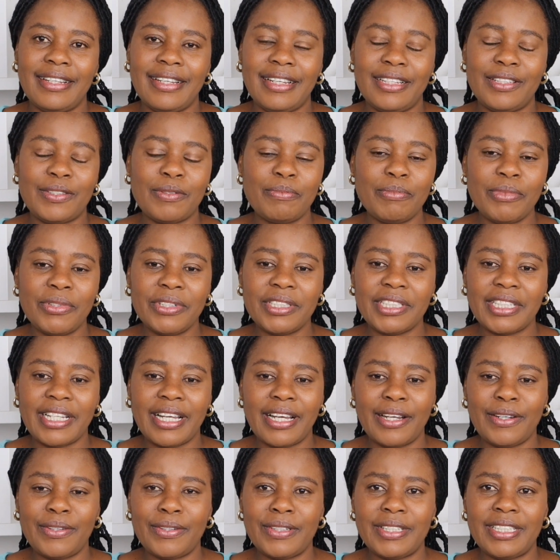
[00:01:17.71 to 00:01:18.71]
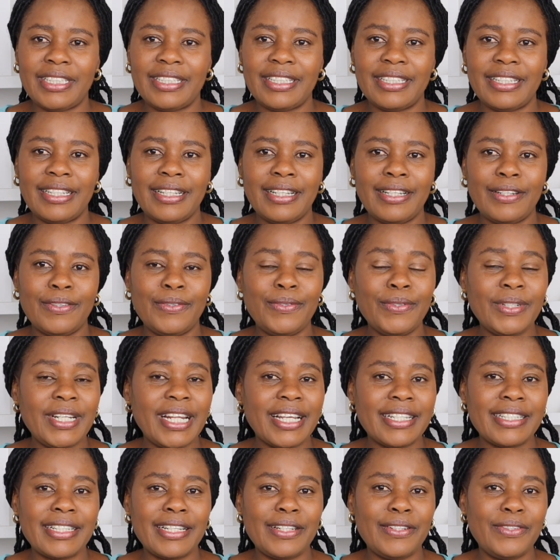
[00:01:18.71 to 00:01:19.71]
a small child who
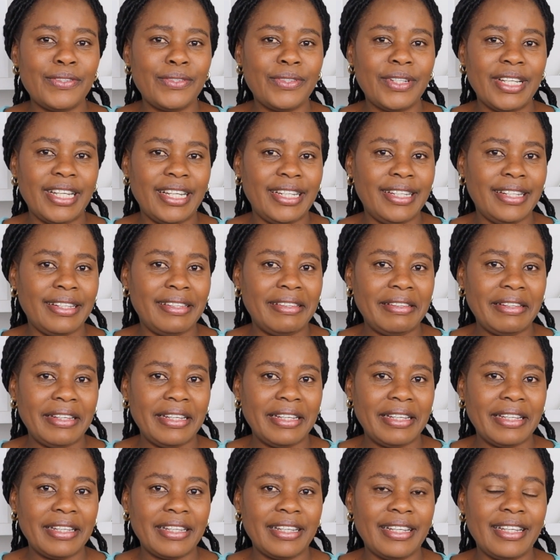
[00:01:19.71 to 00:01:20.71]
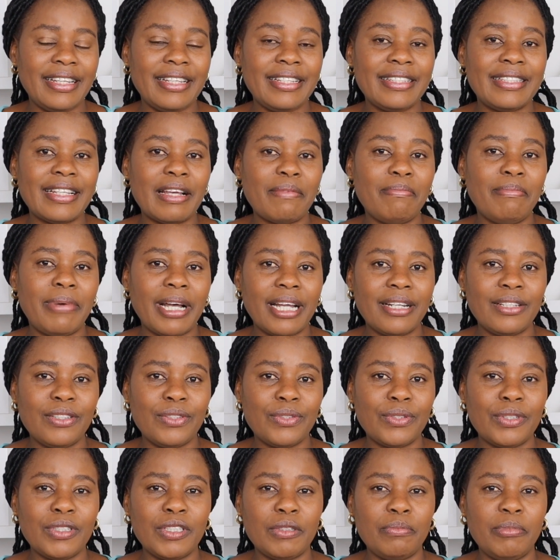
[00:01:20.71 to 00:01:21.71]
doesn't know anything is
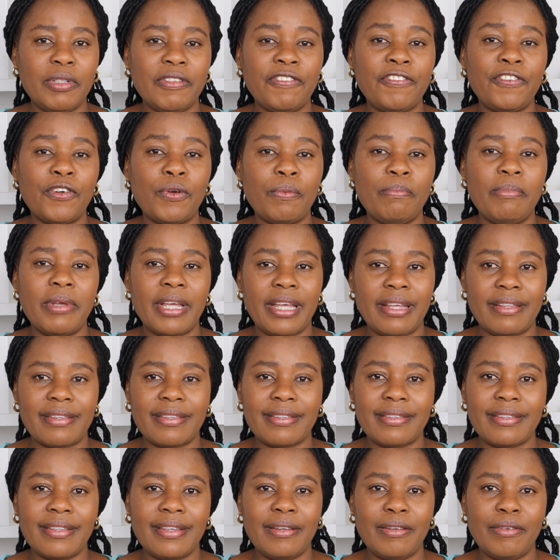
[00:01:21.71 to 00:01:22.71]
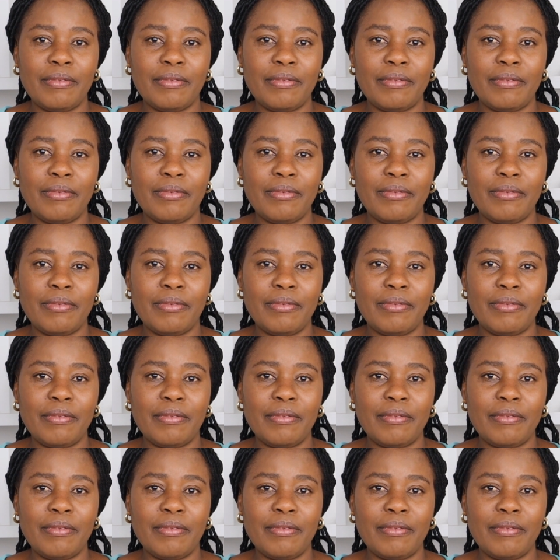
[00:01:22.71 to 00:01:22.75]
abandoned before birth